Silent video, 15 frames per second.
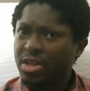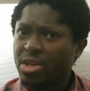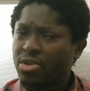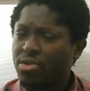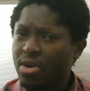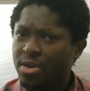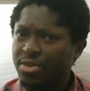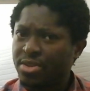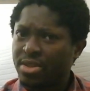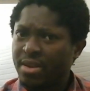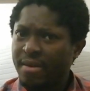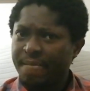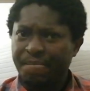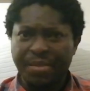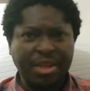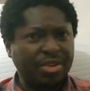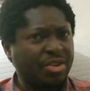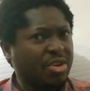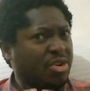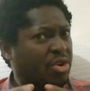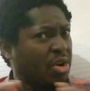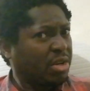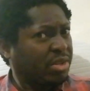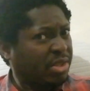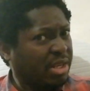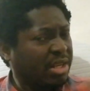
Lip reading: cross is not a